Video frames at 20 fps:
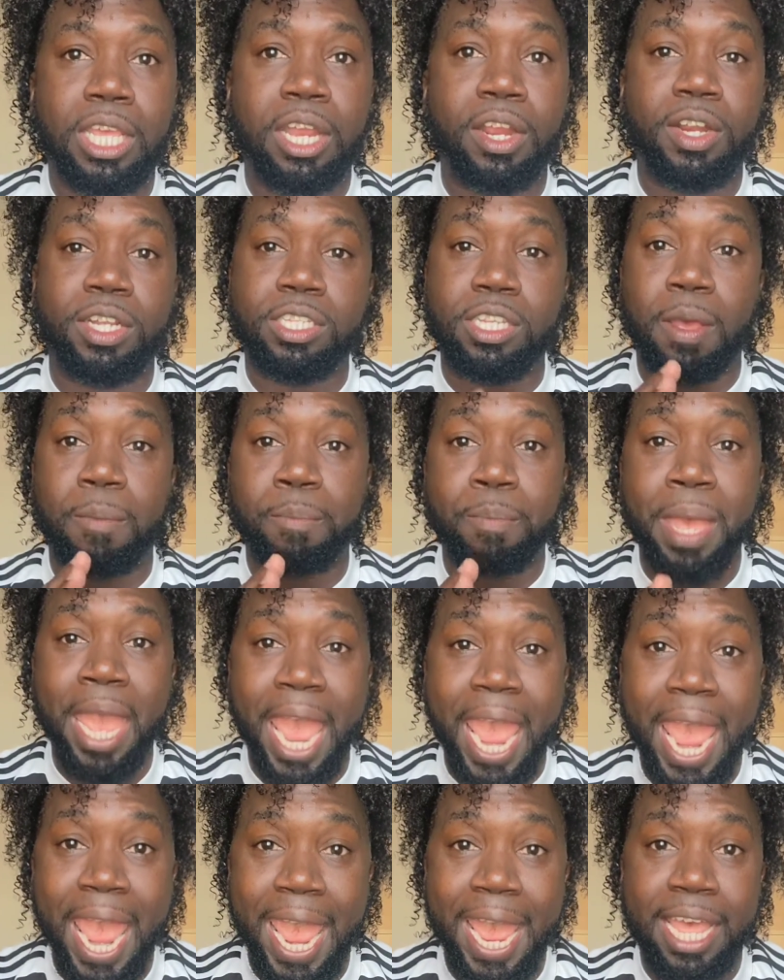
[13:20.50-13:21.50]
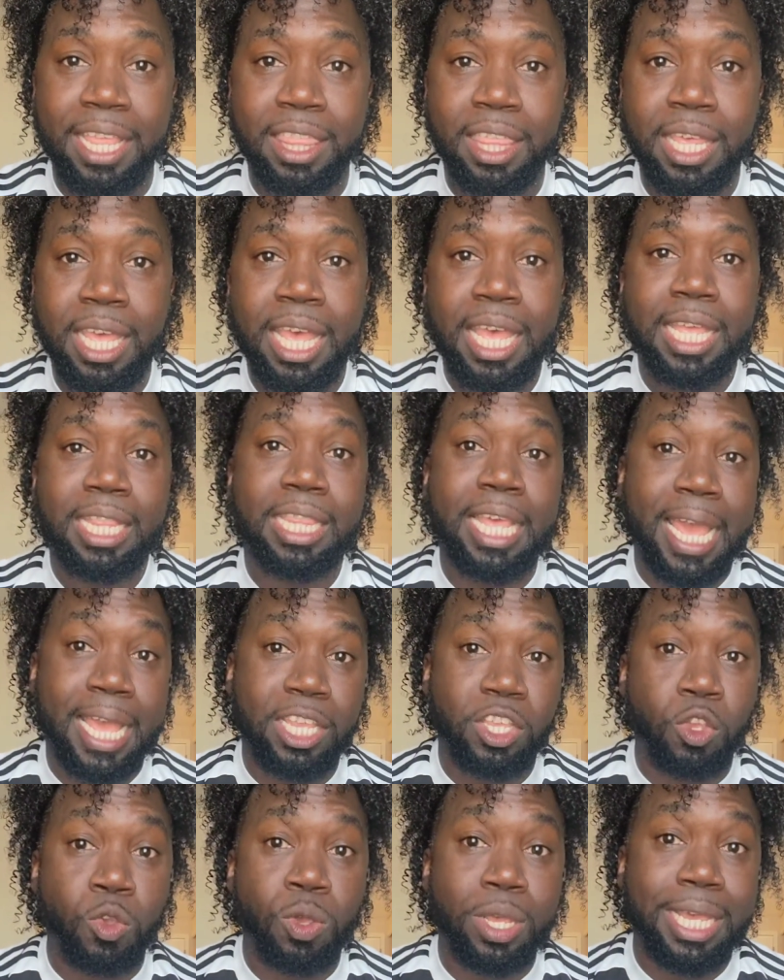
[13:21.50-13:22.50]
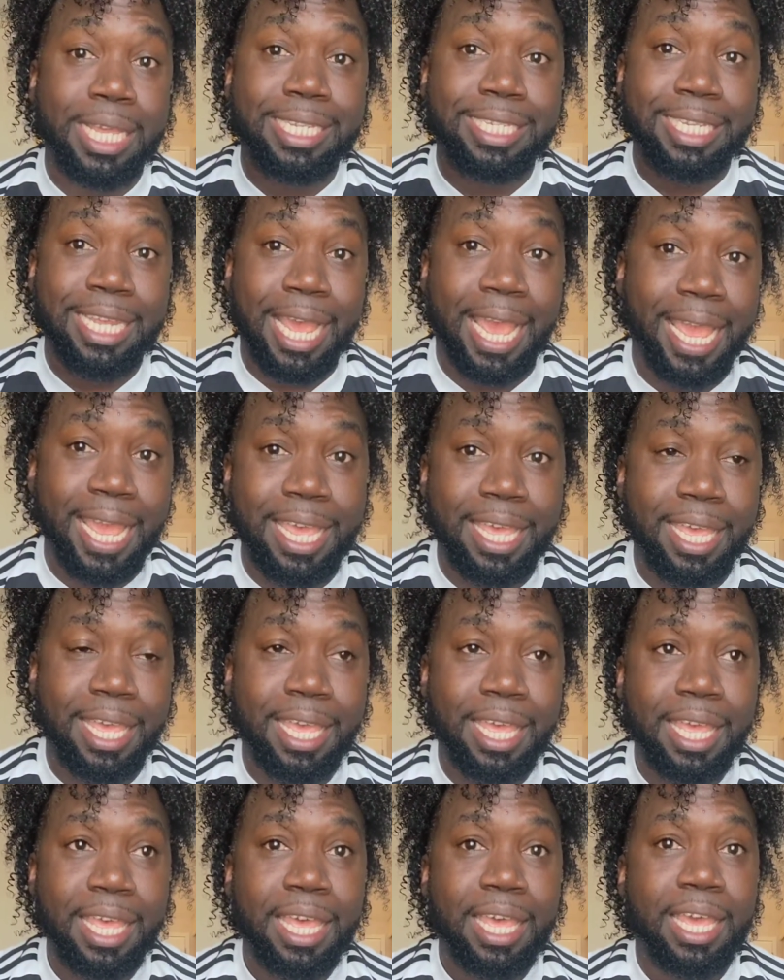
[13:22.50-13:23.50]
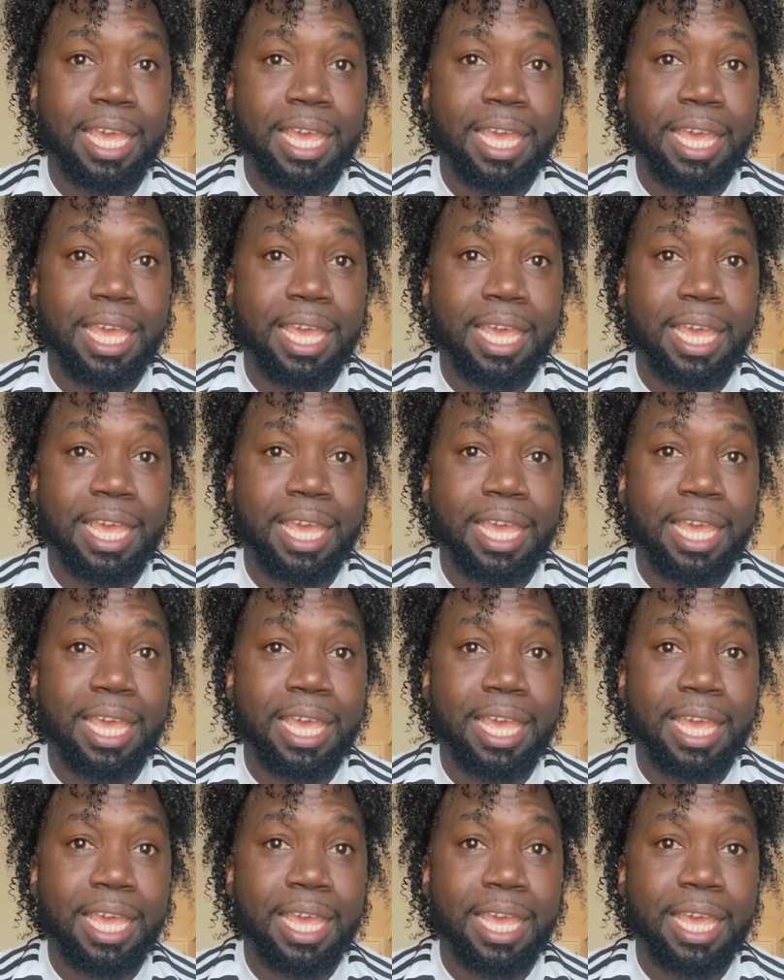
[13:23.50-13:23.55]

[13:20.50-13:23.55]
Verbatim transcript: there's a path that you could take.